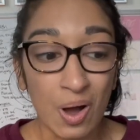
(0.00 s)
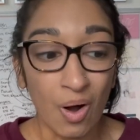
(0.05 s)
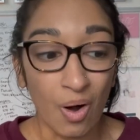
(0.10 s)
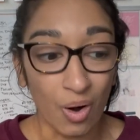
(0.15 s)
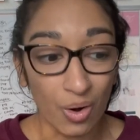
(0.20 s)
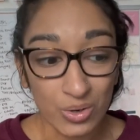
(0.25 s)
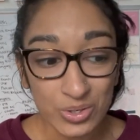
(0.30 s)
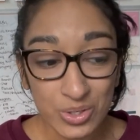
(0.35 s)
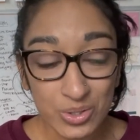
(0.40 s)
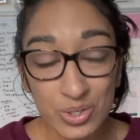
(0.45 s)

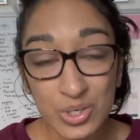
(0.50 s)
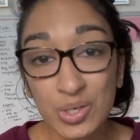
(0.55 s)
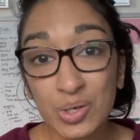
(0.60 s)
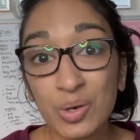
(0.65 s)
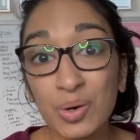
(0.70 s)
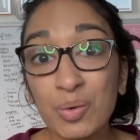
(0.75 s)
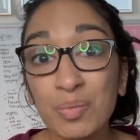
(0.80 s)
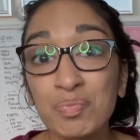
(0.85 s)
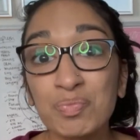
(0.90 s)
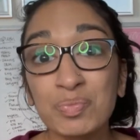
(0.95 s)
Also
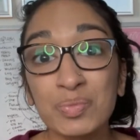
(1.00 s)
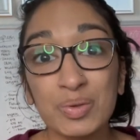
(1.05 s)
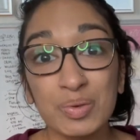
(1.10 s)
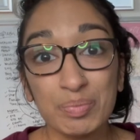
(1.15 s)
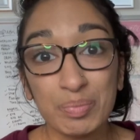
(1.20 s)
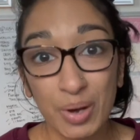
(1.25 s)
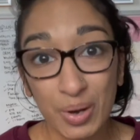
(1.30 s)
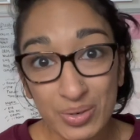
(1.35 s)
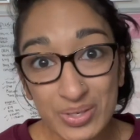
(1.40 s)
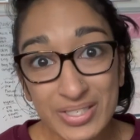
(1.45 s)
two,
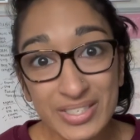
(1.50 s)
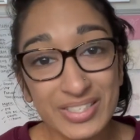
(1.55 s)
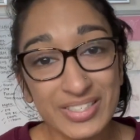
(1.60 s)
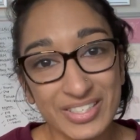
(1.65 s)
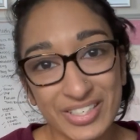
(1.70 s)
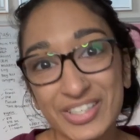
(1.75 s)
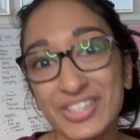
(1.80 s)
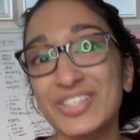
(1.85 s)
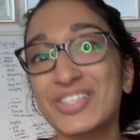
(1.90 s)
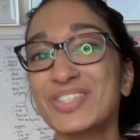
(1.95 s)
post it to
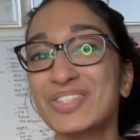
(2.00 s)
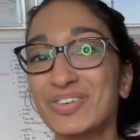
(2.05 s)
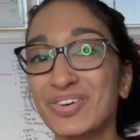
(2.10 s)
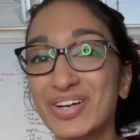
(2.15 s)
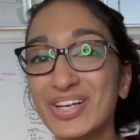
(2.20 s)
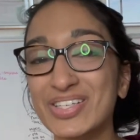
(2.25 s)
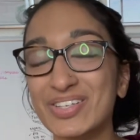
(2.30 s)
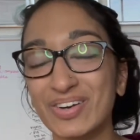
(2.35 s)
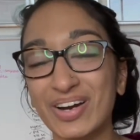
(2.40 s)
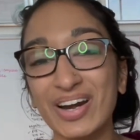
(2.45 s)
your
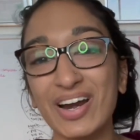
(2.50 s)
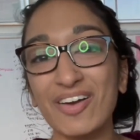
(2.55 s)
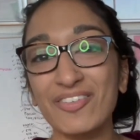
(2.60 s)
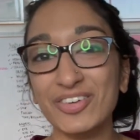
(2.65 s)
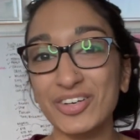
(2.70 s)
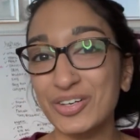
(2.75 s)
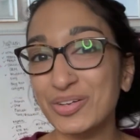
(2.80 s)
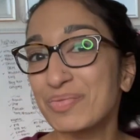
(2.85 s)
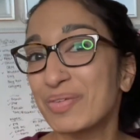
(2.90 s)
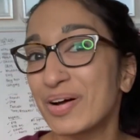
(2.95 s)
stories right after
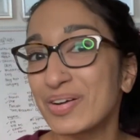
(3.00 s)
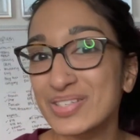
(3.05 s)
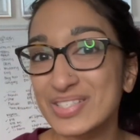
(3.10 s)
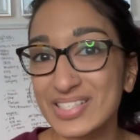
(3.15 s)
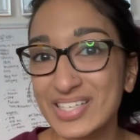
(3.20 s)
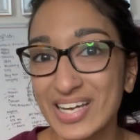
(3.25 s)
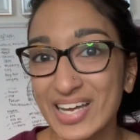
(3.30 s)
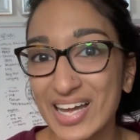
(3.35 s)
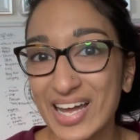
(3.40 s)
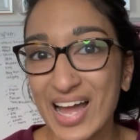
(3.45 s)
you post
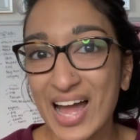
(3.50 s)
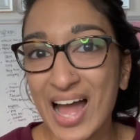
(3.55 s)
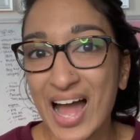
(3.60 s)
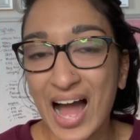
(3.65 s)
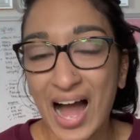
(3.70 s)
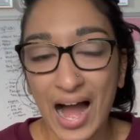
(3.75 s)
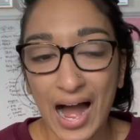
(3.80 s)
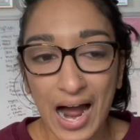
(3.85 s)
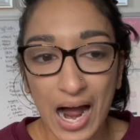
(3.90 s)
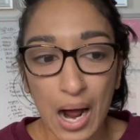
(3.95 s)
it.
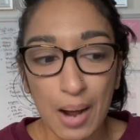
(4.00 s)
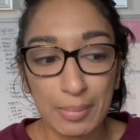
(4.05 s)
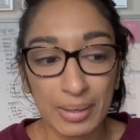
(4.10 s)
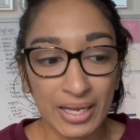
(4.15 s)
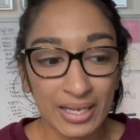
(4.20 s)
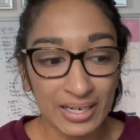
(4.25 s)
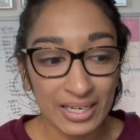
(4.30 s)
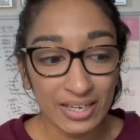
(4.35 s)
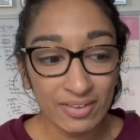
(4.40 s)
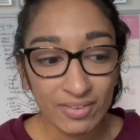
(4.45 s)

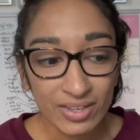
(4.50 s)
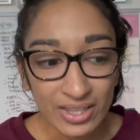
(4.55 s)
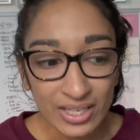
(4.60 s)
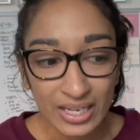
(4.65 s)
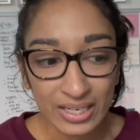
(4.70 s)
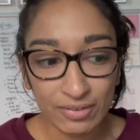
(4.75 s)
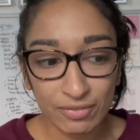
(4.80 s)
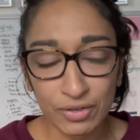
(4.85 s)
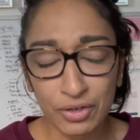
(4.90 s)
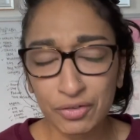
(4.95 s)
And even
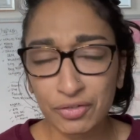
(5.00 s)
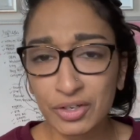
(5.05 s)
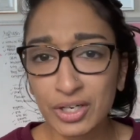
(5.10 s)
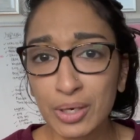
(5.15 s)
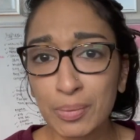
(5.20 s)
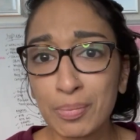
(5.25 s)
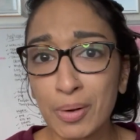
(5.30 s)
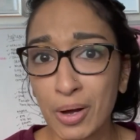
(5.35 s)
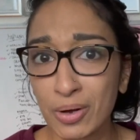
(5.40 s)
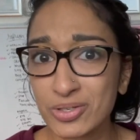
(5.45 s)
like feel free
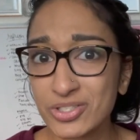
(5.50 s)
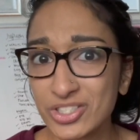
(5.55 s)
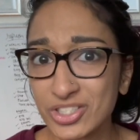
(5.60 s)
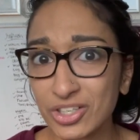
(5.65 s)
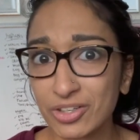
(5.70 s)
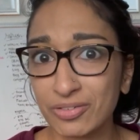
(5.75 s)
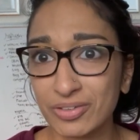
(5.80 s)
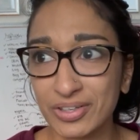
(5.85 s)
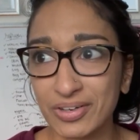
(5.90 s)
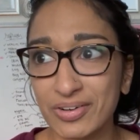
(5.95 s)
to post your
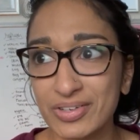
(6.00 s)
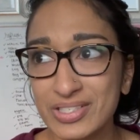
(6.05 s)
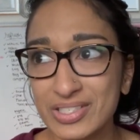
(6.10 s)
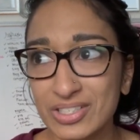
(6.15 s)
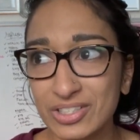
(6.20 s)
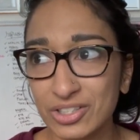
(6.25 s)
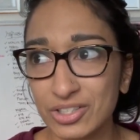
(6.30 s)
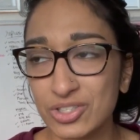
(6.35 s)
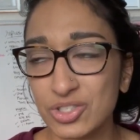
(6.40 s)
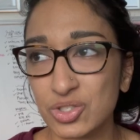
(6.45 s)
reels to
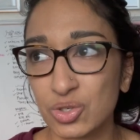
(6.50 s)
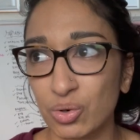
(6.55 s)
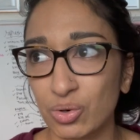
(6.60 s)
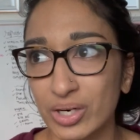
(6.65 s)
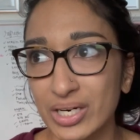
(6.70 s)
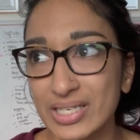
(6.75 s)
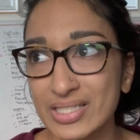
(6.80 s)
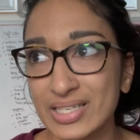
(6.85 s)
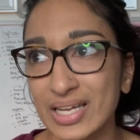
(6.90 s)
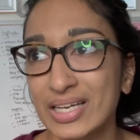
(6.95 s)
your
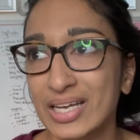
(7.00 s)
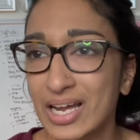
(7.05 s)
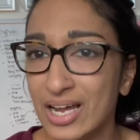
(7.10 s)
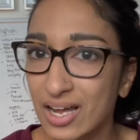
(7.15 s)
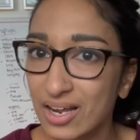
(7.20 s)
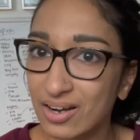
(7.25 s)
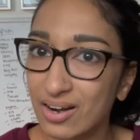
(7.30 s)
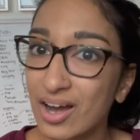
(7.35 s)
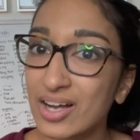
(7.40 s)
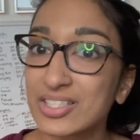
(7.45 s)
stories, like
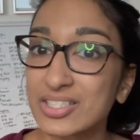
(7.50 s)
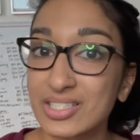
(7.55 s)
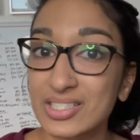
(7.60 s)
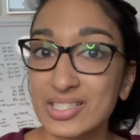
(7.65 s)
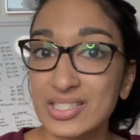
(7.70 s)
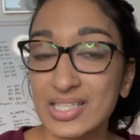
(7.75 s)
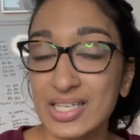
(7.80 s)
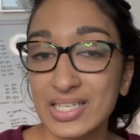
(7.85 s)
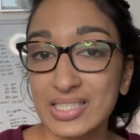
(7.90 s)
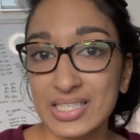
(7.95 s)
not just
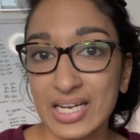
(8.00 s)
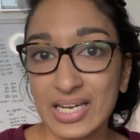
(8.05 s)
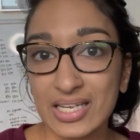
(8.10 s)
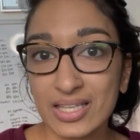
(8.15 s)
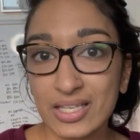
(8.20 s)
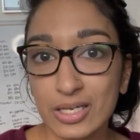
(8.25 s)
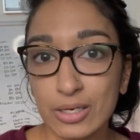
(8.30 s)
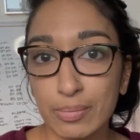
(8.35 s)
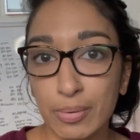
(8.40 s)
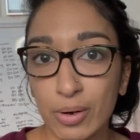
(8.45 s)
the day
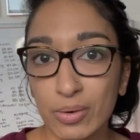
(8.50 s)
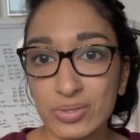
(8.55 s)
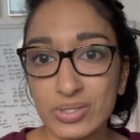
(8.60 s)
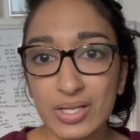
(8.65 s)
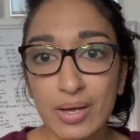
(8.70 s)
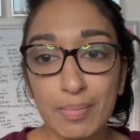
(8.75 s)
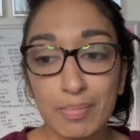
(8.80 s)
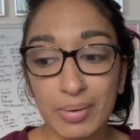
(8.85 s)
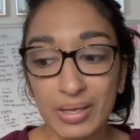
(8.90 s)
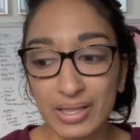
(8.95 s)
that you post
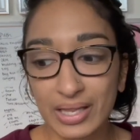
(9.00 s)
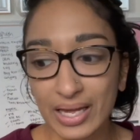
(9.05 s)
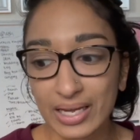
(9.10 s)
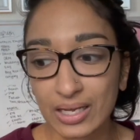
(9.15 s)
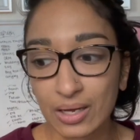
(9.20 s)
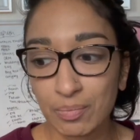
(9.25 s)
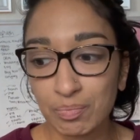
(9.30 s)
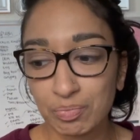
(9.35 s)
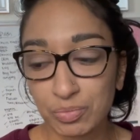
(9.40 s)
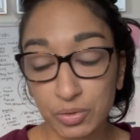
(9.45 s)
them, but like
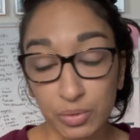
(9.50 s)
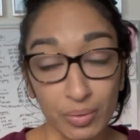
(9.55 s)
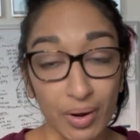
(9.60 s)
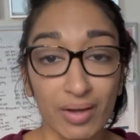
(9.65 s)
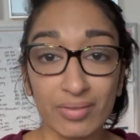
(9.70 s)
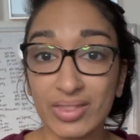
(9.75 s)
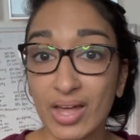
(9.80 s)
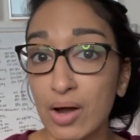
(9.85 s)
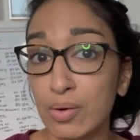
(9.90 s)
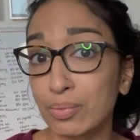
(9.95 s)
throughout
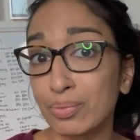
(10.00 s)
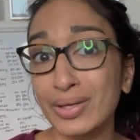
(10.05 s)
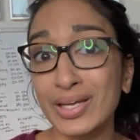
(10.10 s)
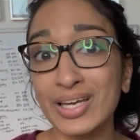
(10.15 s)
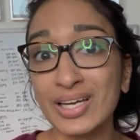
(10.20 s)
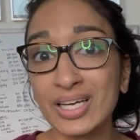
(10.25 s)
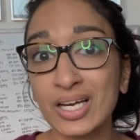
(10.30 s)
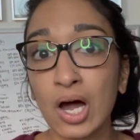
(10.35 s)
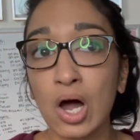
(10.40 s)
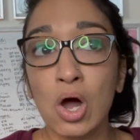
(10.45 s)
that
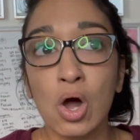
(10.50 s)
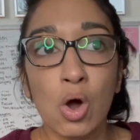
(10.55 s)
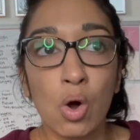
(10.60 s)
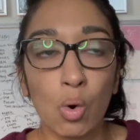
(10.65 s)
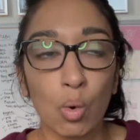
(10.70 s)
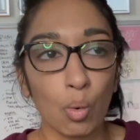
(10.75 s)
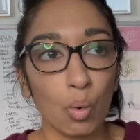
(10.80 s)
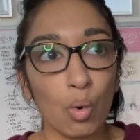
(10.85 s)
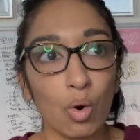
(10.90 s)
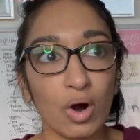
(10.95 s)
week.
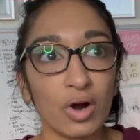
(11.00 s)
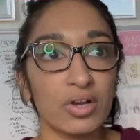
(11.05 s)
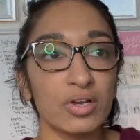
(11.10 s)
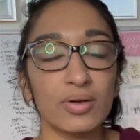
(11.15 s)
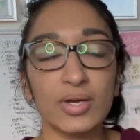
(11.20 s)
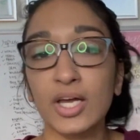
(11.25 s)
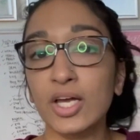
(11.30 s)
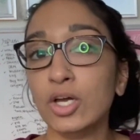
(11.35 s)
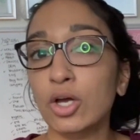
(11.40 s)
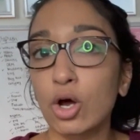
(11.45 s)
Or you
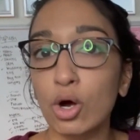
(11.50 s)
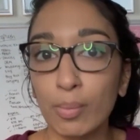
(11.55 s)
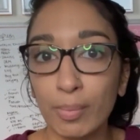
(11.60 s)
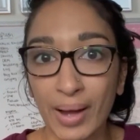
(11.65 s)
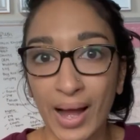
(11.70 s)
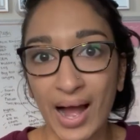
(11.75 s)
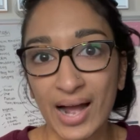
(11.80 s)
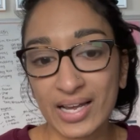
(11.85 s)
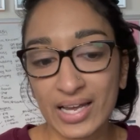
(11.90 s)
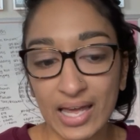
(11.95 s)
can go
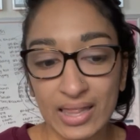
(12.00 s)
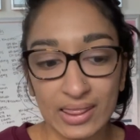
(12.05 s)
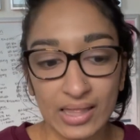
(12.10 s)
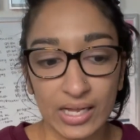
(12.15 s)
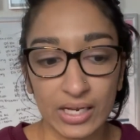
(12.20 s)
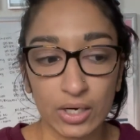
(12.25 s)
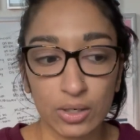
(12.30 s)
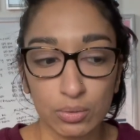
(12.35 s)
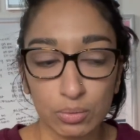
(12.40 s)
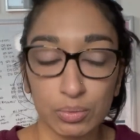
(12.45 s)
back and
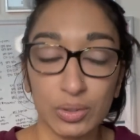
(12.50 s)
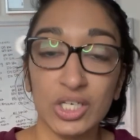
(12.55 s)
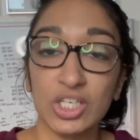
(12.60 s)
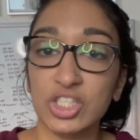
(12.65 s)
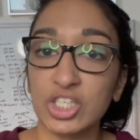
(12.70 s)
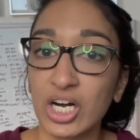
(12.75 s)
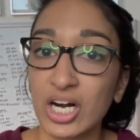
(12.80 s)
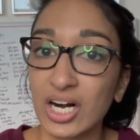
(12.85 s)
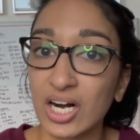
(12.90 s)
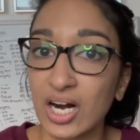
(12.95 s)
like
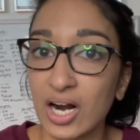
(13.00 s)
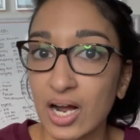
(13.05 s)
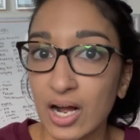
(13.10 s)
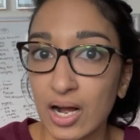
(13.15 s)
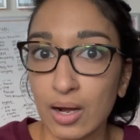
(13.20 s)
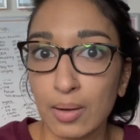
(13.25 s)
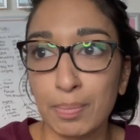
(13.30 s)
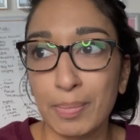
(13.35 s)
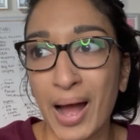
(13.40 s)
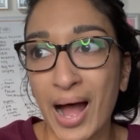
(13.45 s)
reshare
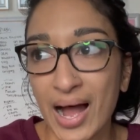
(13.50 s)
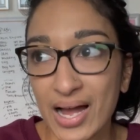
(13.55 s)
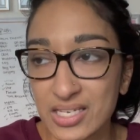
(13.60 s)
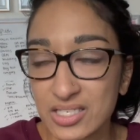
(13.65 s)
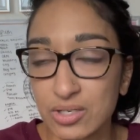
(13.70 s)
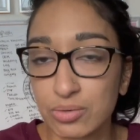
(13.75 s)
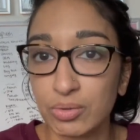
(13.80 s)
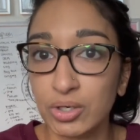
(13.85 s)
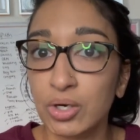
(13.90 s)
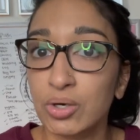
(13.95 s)
a past
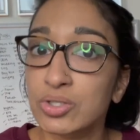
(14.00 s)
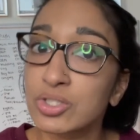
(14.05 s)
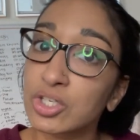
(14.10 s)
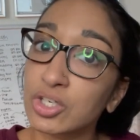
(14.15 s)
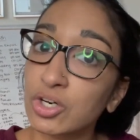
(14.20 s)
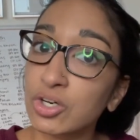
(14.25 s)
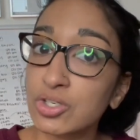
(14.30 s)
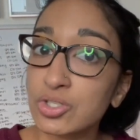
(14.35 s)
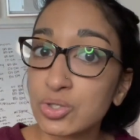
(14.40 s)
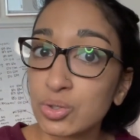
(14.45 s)
reel to
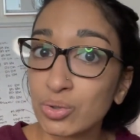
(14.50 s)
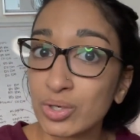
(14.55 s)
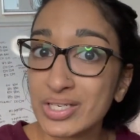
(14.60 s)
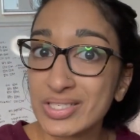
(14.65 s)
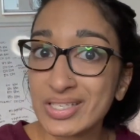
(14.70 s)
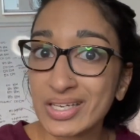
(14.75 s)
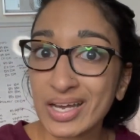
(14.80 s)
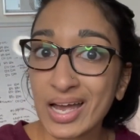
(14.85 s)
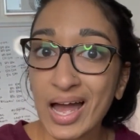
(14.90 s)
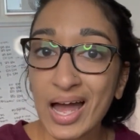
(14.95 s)
your stories
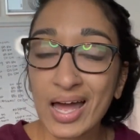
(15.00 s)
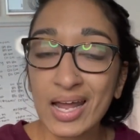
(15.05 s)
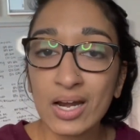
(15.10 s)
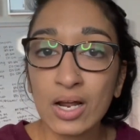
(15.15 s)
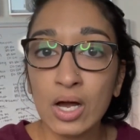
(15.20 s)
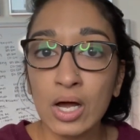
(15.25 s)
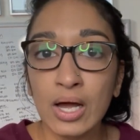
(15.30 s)
again.